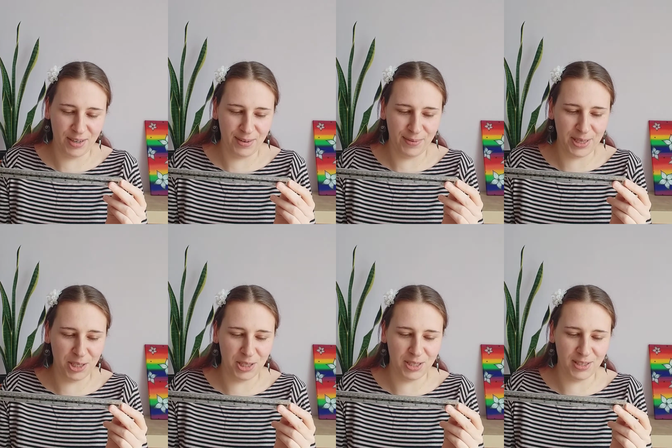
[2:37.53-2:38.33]
which
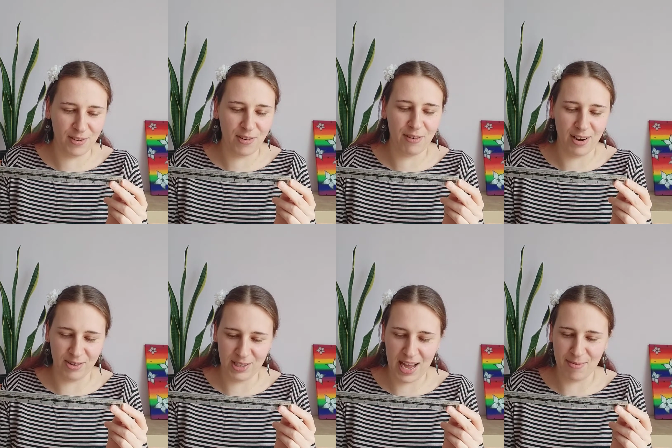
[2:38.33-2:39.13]
is a very
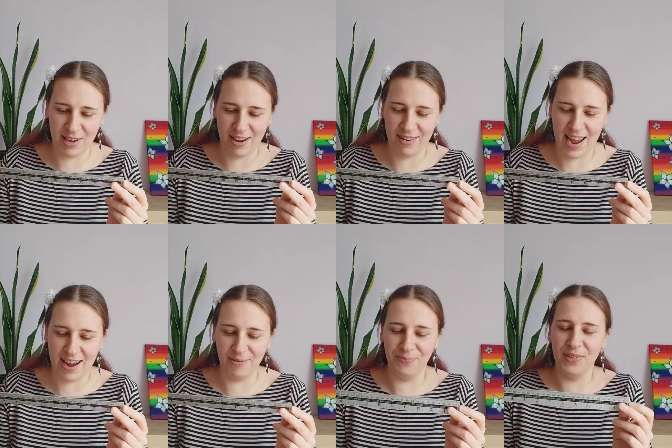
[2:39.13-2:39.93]
long time ago
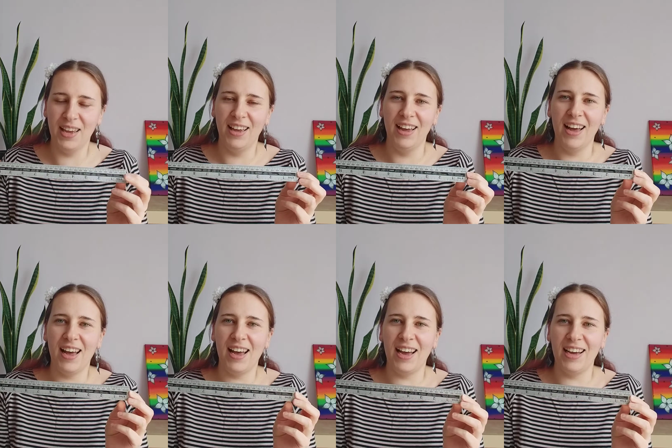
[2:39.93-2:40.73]
now.
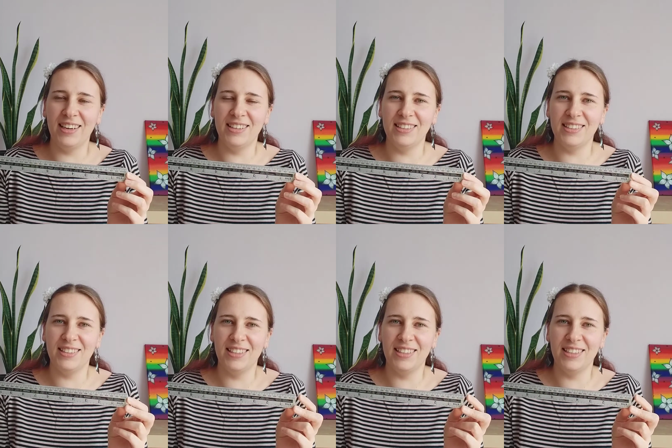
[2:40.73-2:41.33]
And